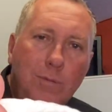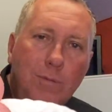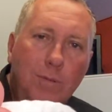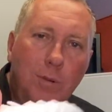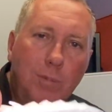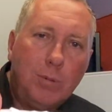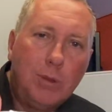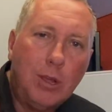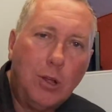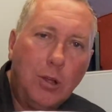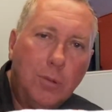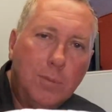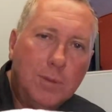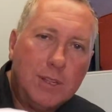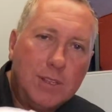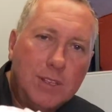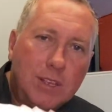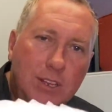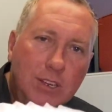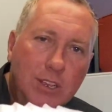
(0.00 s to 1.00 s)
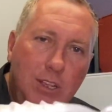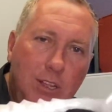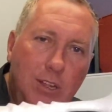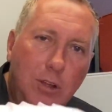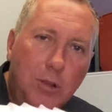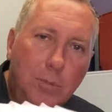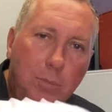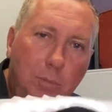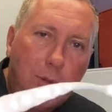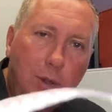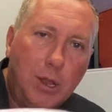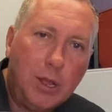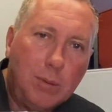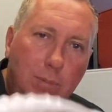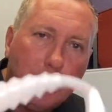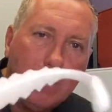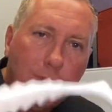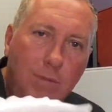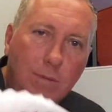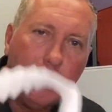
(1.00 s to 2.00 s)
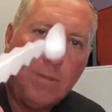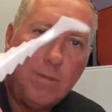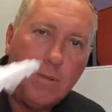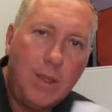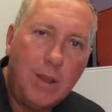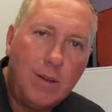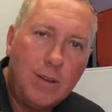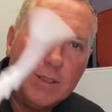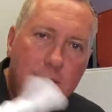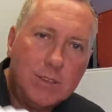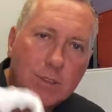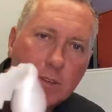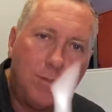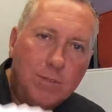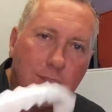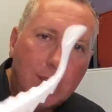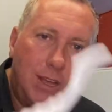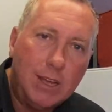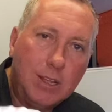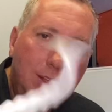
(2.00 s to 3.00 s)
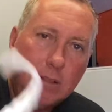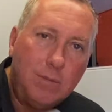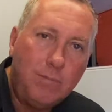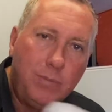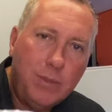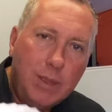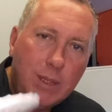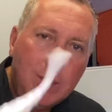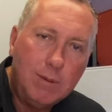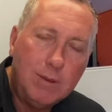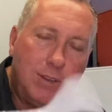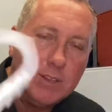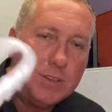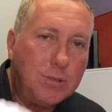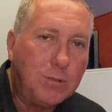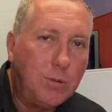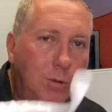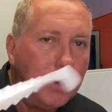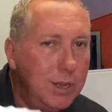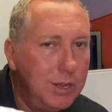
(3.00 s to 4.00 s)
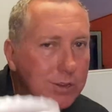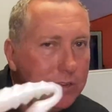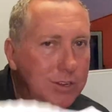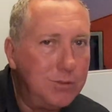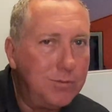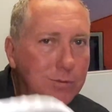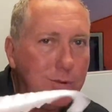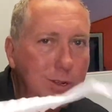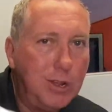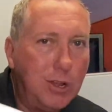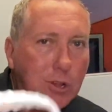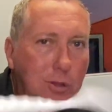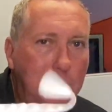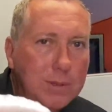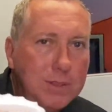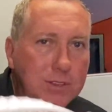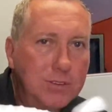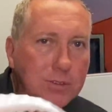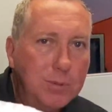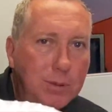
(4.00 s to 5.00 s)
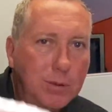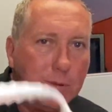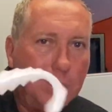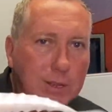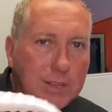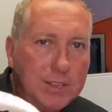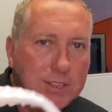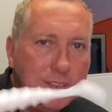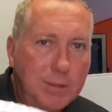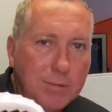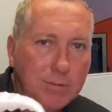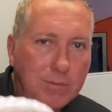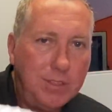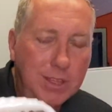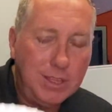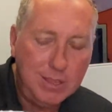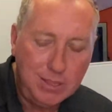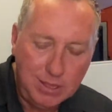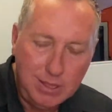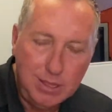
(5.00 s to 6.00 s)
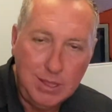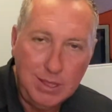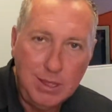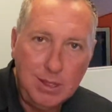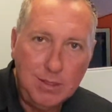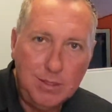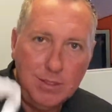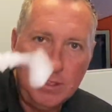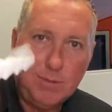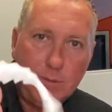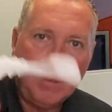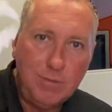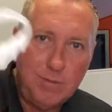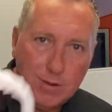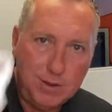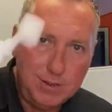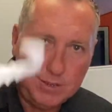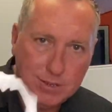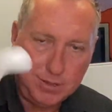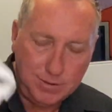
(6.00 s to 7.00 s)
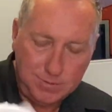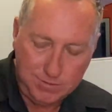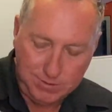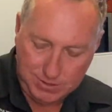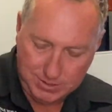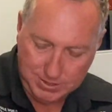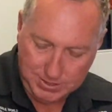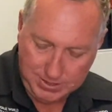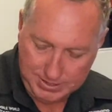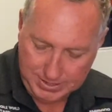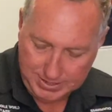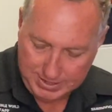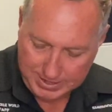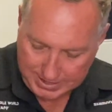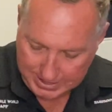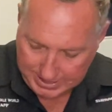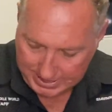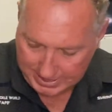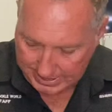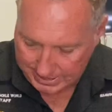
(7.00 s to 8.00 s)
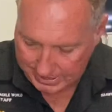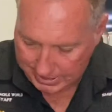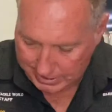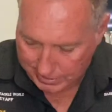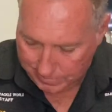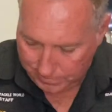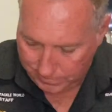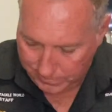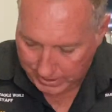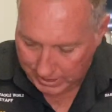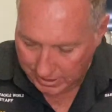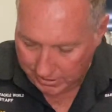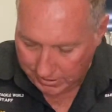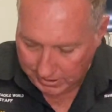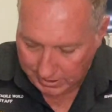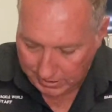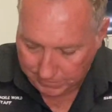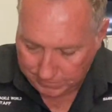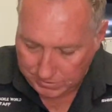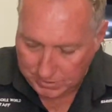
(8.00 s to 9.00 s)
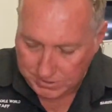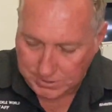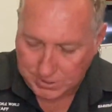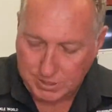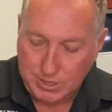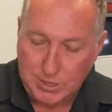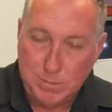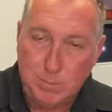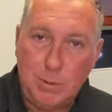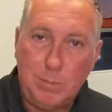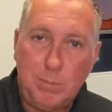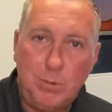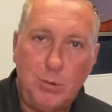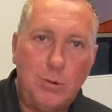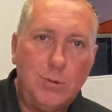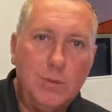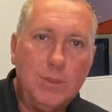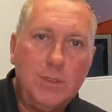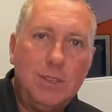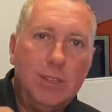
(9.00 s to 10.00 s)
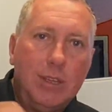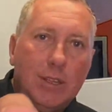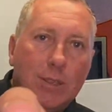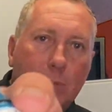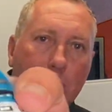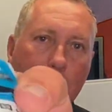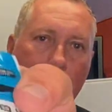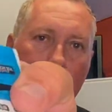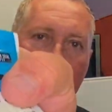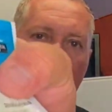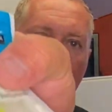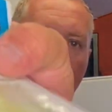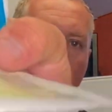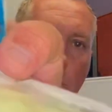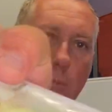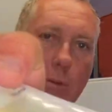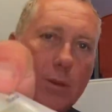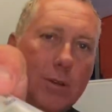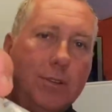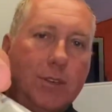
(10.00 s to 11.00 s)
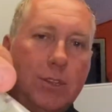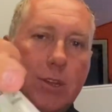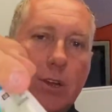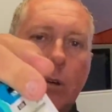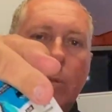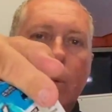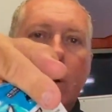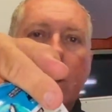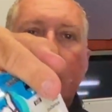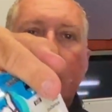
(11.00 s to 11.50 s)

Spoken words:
from Gulp. So it's actually a Gulp product, but with a very soft tail, which is quite unusual for Gulp. It's normally quite a stiff thing. This one's very soft. And I love using these big prawns, especially that Lumo style one